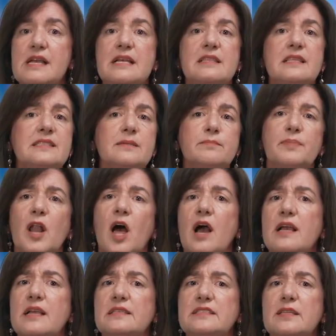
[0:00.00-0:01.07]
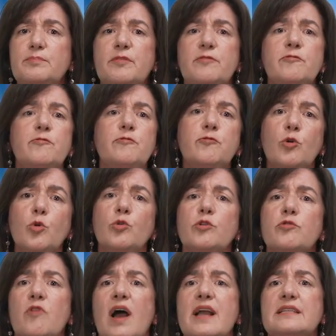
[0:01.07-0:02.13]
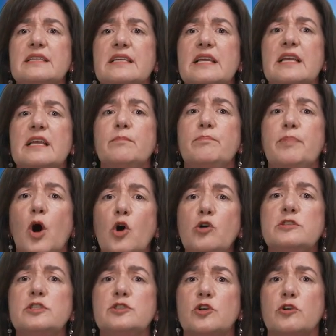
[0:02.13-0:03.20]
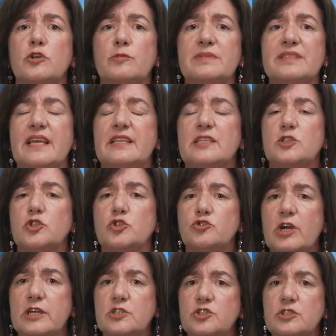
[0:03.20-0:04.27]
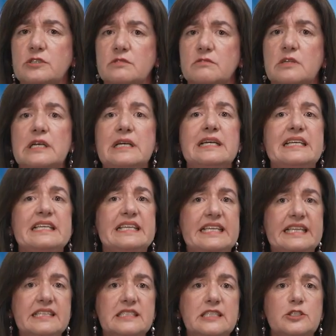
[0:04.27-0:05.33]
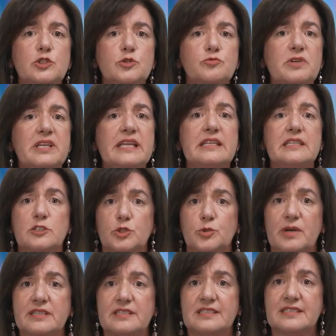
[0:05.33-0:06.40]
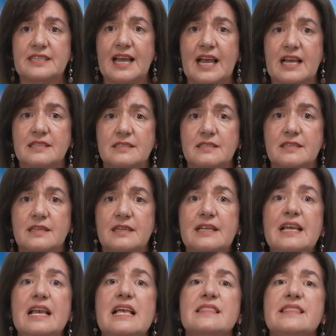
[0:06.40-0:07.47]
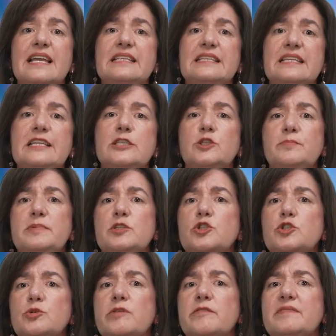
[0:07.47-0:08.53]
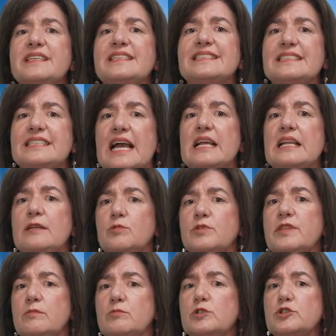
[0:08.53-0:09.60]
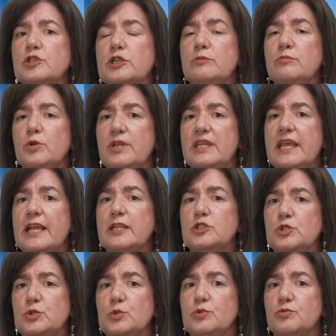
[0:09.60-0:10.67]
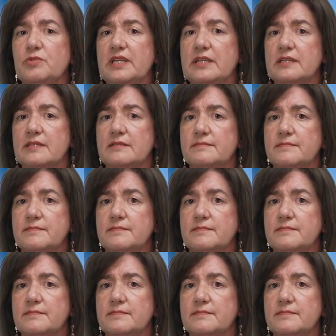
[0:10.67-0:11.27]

This implies that before the writer can compose a document that is structured, easy to read and to understand, they need to be sure of exactly what they want to communicate to the reader.